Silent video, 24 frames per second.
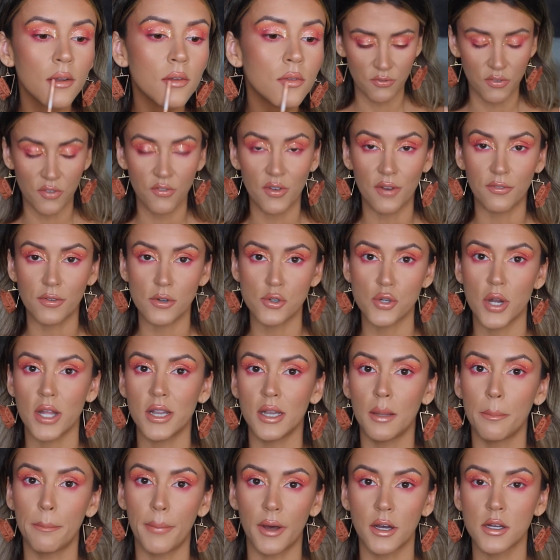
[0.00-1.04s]
If you've never tried
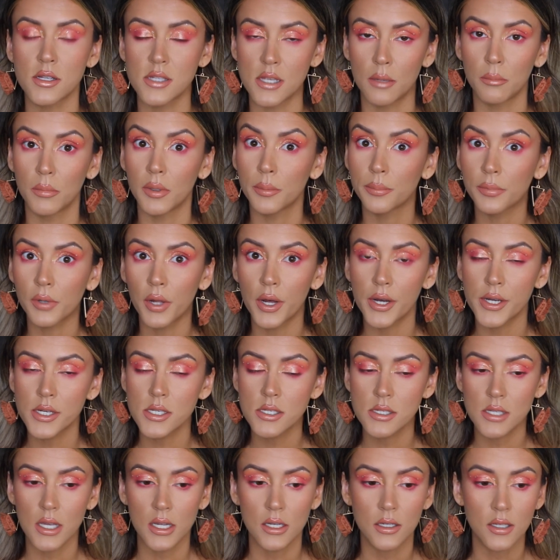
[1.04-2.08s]
the Buxom lip
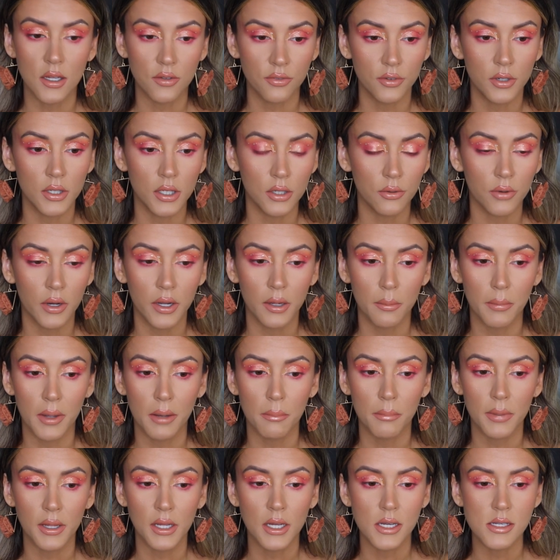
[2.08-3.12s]
gloss, I definitely
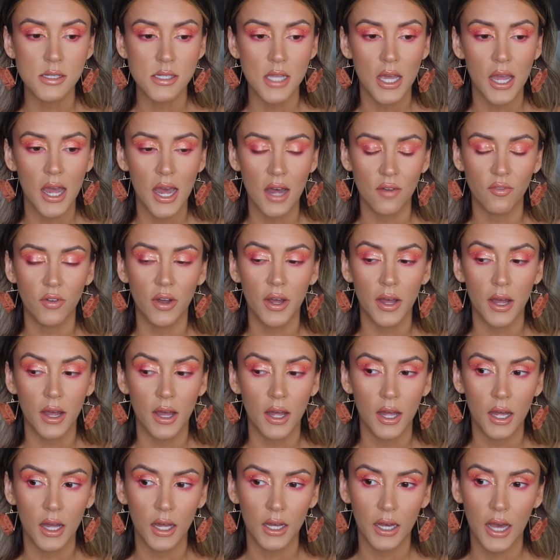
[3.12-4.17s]
recommend because they have
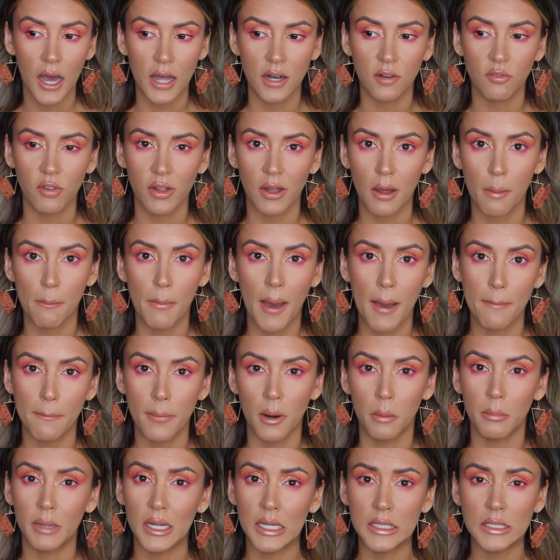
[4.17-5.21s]
kind of like a
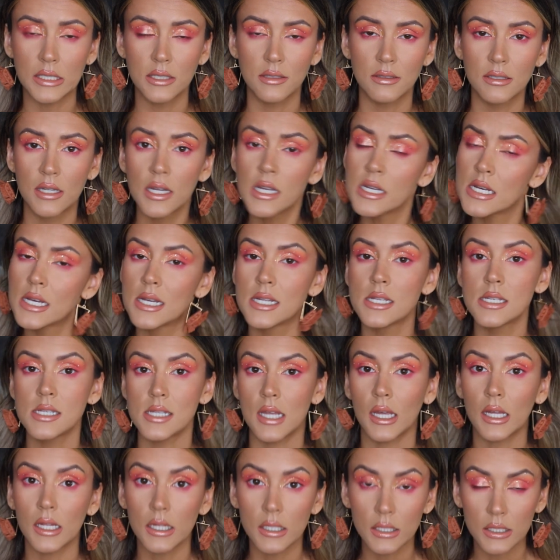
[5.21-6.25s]
peppermint
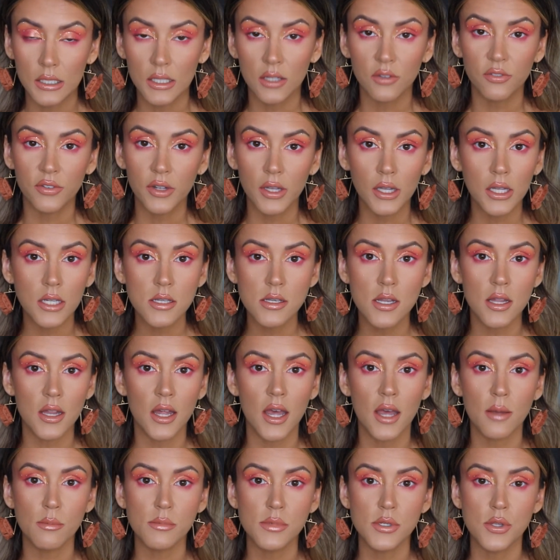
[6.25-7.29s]
tingly feeling to
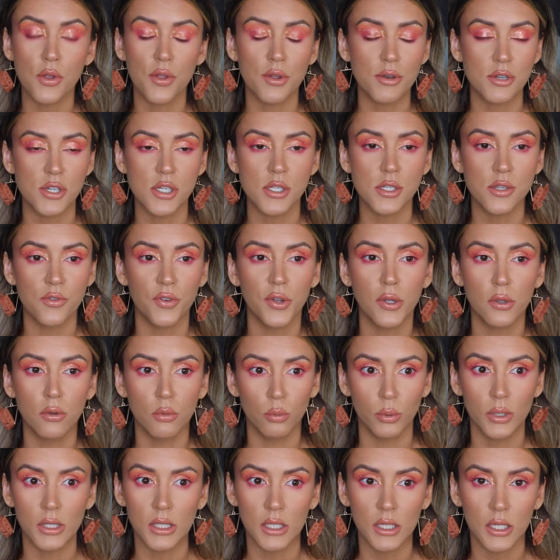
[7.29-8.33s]
them, so it just feels
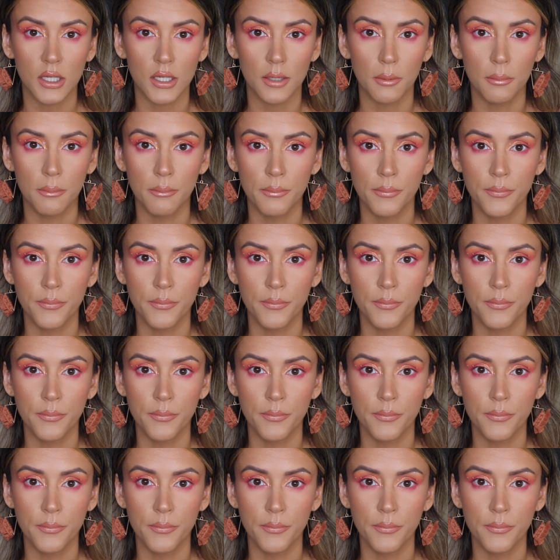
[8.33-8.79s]
really